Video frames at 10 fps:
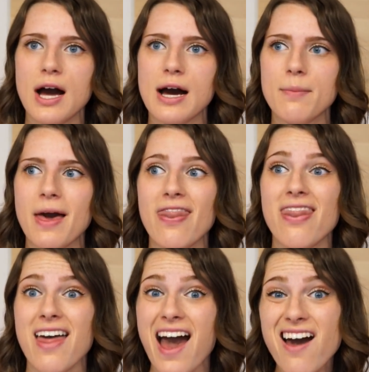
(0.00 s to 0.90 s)

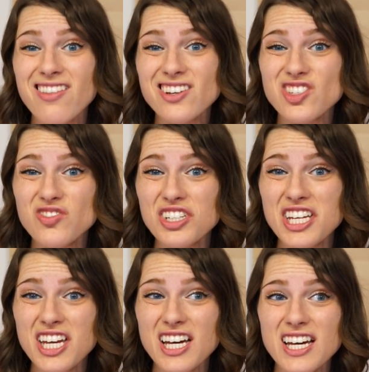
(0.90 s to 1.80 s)
And that looks
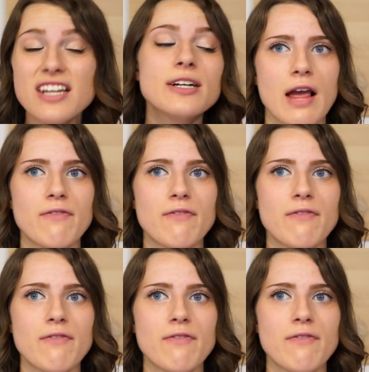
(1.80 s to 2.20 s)
really good.